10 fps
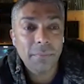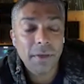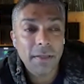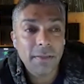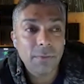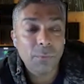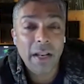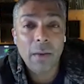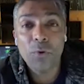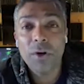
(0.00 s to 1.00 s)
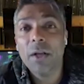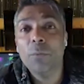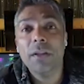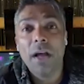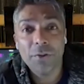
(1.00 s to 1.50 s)
But when I'm working
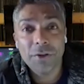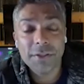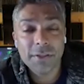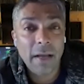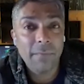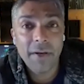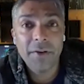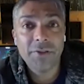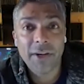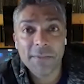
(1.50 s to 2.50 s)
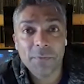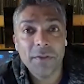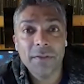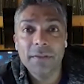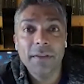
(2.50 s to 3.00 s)
with others, I'm very
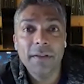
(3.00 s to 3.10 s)
transparent